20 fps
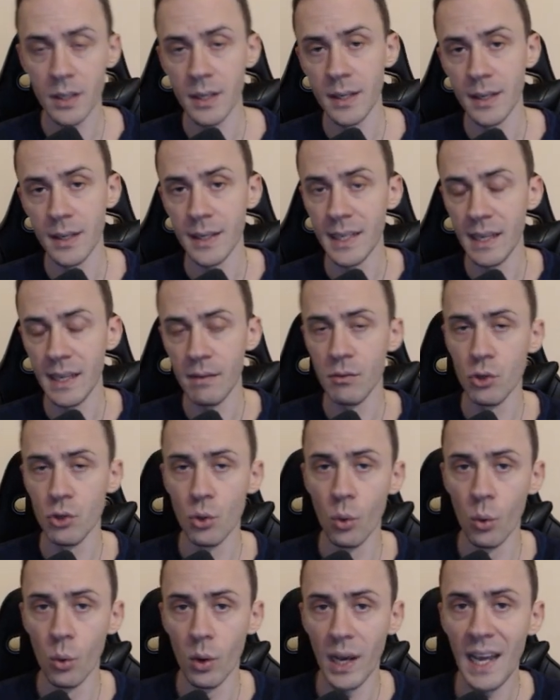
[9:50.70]
give
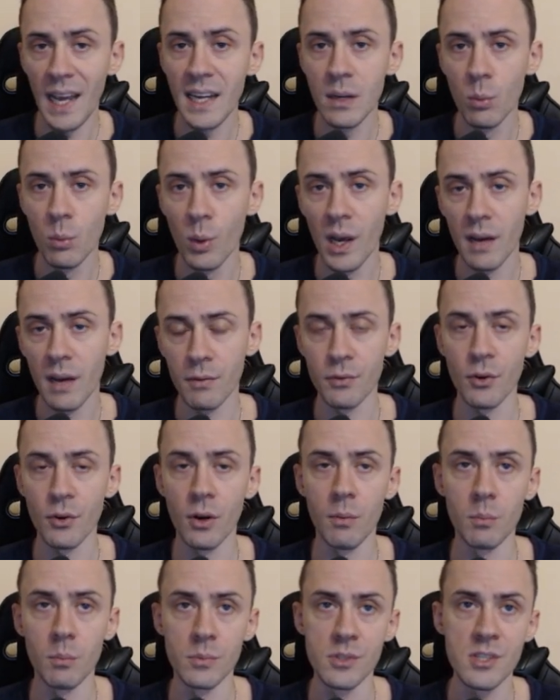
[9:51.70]
you anywhere
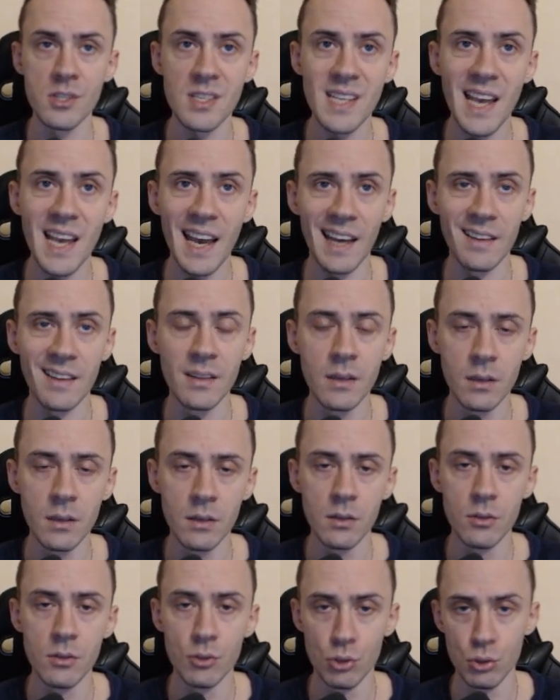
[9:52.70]
from 10
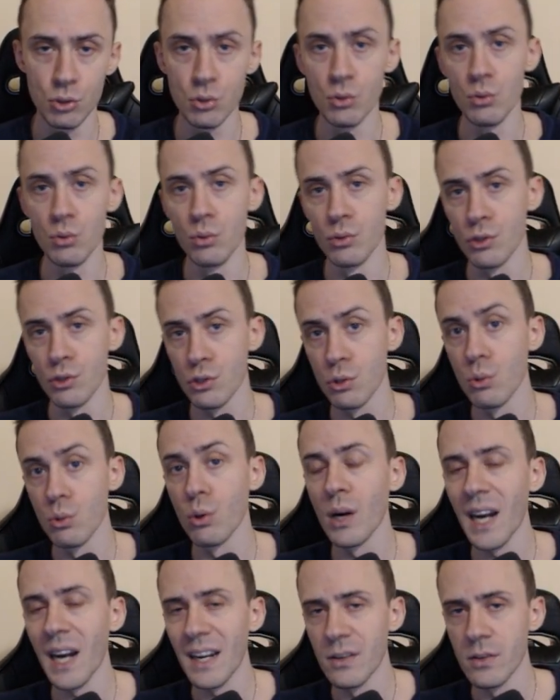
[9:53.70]
to
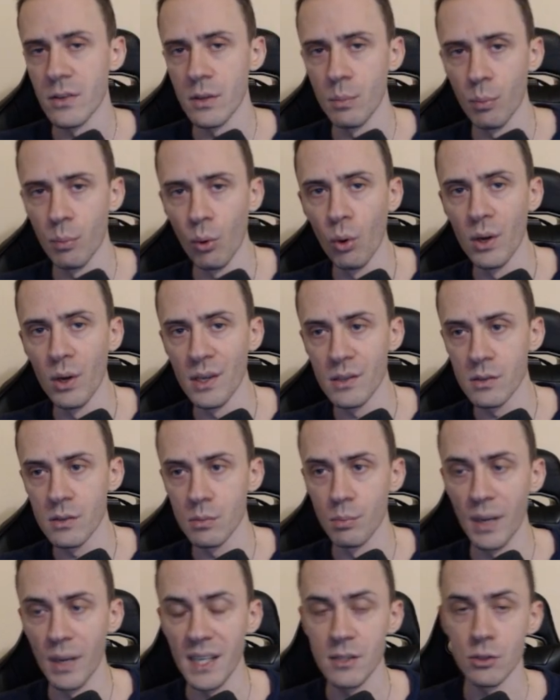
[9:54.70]
200 points
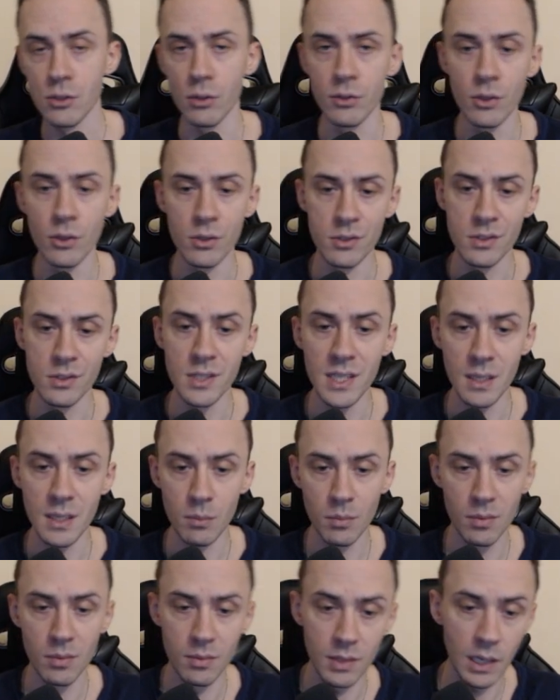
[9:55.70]
based on your
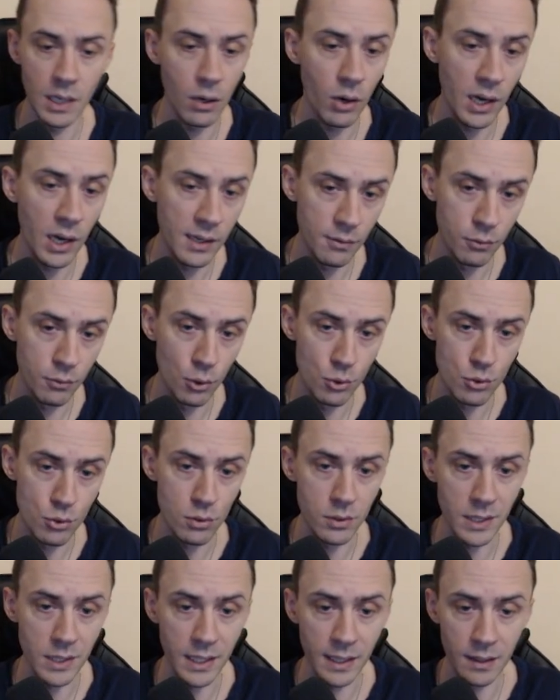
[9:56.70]
Steam. Now, I
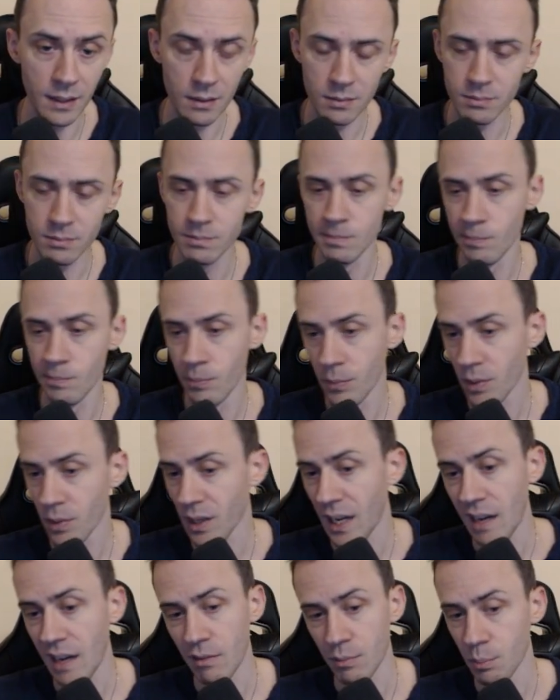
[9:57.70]
unfortunately
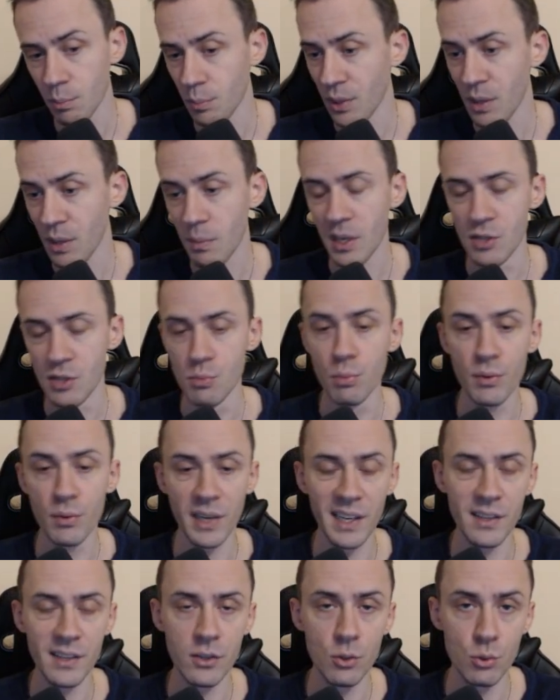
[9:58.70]
have pretty much
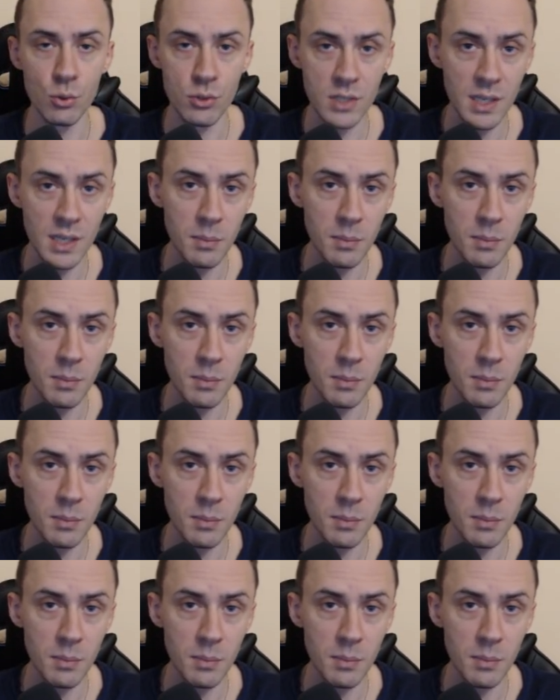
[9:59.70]
brand new Steam